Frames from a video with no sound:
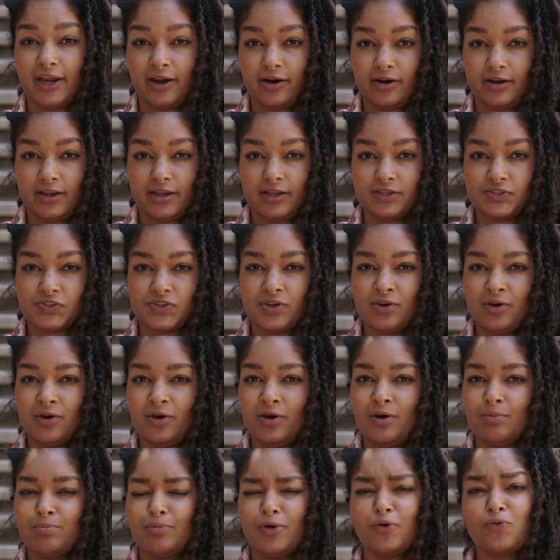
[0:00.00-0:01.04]
areas,
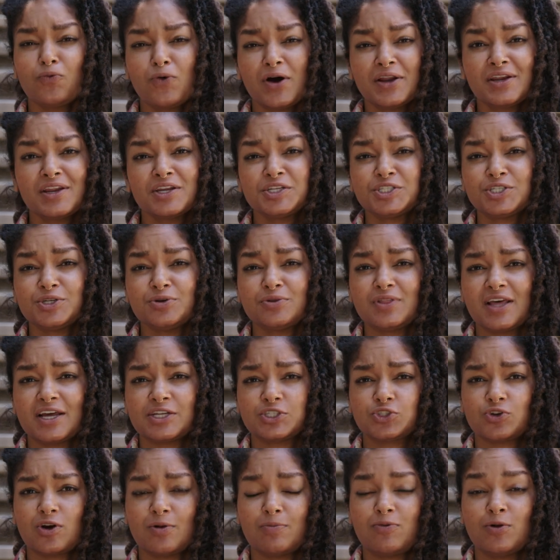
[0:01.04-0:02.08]
but one issue that
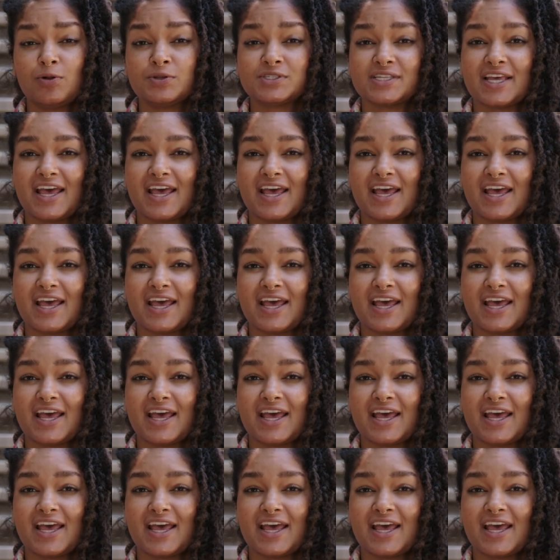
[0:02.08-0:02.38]
troubles